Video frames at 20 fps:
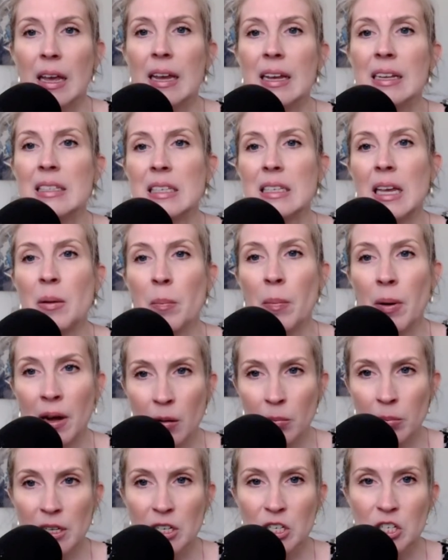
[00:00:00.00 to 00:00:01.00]
It's a
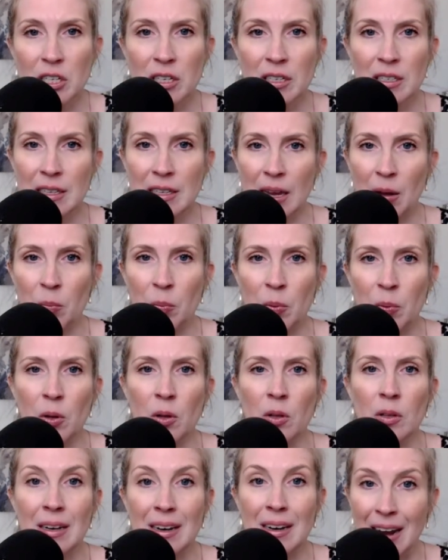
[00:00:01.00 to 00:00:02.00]
published
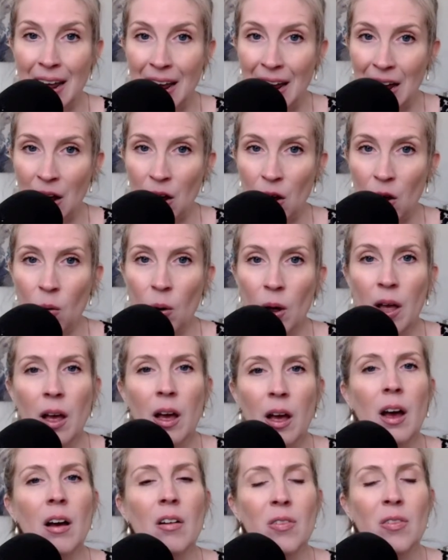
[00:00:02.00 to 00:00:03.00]
example now
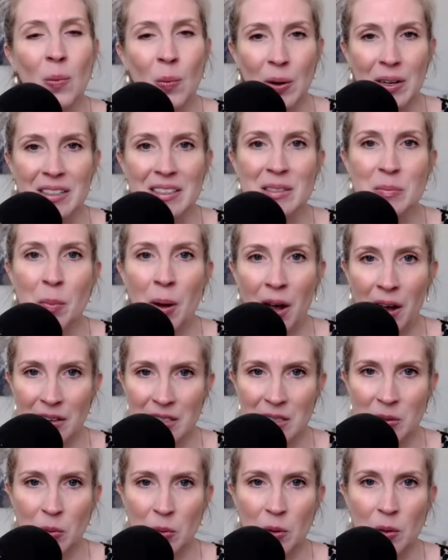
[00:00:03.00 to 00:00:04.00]
of what's
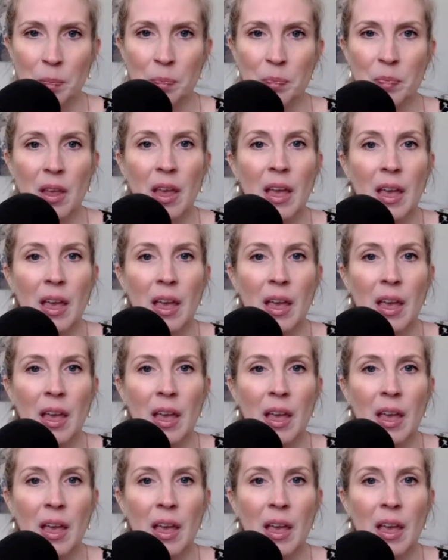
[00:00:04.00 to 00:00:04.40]
possible.